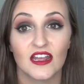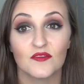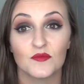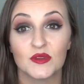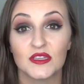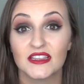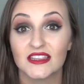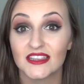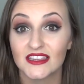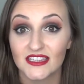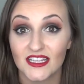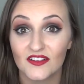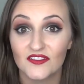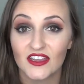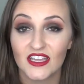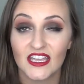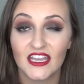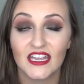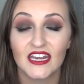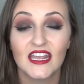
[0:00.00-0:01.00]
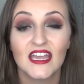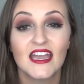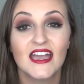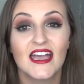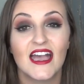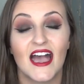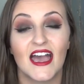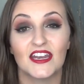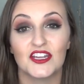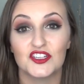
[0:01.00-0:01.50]
I've been loving it
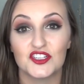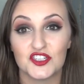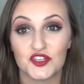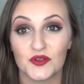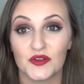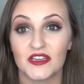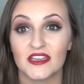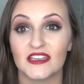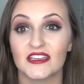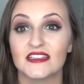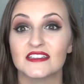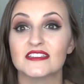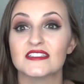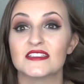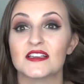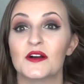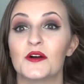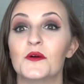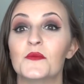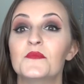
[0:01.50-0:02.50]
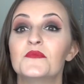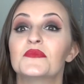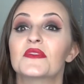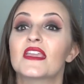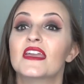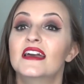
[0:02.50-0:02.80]
and enjoying it, so